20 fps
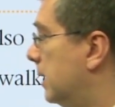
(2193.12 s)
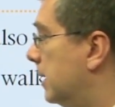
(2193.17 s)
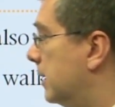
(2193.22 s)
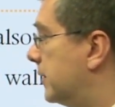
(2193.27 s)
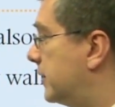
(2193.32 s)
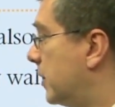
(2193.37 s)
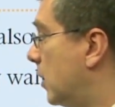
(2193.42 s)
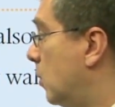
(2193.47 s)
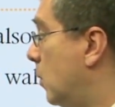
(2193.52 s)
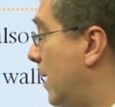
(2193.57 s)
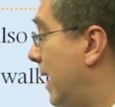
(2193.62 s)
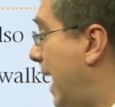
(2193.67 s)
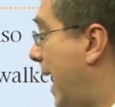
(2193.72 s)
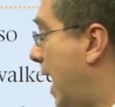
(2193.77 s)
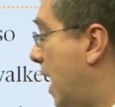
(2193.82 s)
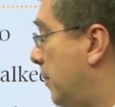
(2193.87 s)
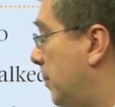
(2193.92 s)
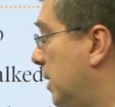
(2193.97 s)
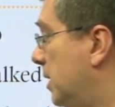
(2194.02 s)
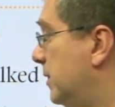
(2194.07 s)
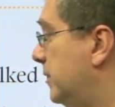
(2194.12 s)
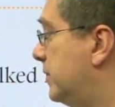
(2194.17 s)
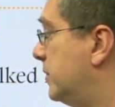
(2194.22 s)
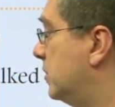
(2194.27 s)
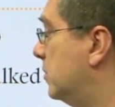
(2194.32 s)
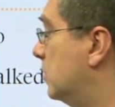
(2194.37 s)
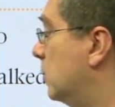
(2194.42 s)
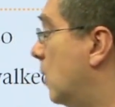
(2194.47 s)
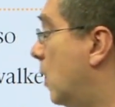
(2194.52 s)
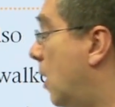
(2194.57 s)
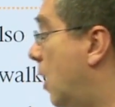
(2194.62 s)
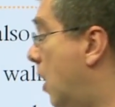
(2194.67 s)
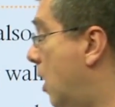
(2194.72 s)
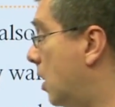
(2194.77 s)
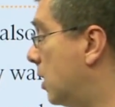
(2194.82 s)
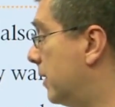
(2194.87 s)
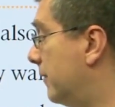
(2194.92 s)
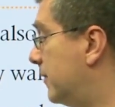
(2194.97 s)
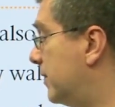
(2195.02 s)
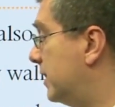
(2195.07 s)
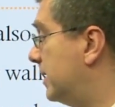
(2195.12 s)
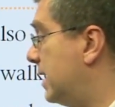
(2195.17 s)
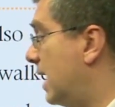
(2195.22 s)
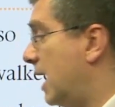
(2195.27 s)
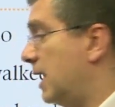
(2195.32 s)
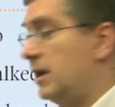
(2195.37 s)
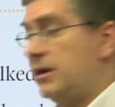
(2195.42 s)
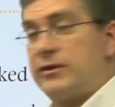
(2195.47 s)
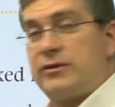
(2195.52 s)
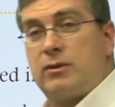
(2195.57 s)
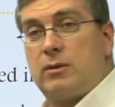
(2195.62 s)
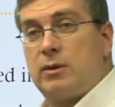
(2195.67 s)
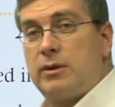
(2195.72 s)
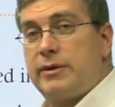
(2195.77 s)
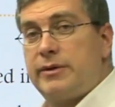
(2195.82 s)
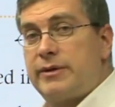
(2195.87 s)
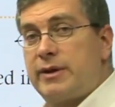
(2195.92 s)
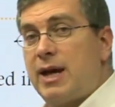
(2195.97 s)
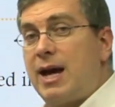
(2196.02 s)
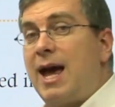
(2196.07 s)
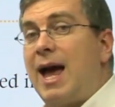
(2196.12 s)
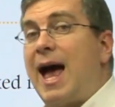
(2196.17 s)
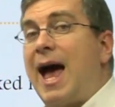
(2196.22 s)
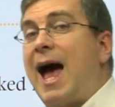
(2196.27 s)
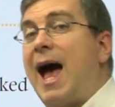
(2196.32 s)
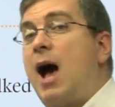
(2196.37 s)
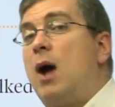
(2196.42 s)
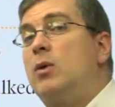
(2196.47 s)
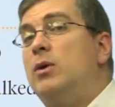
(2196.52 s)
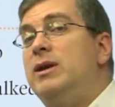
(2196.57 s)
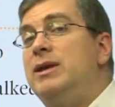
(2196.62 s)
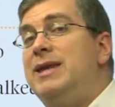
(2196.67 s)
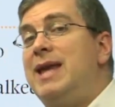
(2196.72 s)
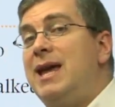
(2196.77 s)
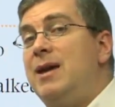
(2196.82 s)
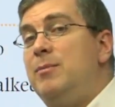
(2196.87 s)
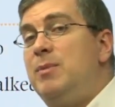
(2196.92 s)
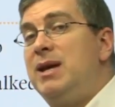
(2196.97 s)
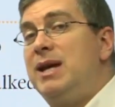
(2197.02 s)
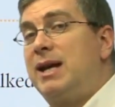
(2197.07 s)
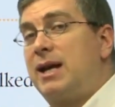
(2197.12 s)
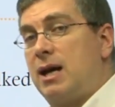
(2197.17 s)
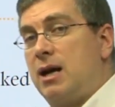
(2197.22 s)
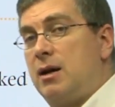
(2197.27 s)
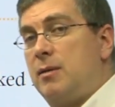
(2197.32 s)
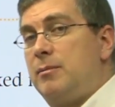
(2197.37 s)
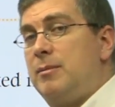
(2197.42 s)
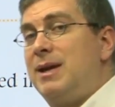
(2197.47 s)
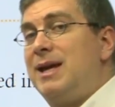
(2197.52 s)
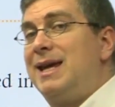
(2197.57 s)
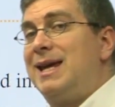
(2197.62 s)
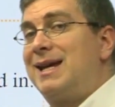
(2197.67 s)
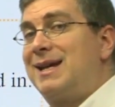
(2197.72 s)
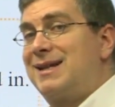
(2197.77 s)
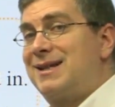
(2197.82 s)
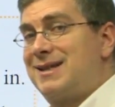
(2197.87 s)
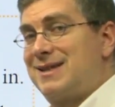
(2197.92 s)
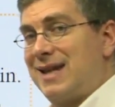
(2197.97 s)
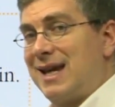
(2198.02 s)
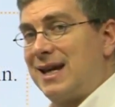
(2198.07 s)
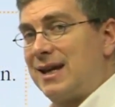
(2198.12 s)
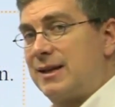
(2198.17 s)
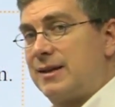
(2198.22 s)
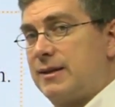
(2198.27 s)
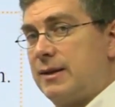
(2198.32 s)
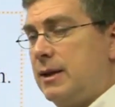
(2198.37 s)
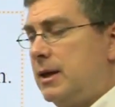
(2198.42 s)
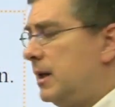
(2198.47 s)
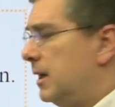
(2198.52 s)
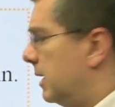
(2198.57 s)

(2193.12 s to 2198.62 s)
So what happened to all of the dinosaurs? How did they become extinct?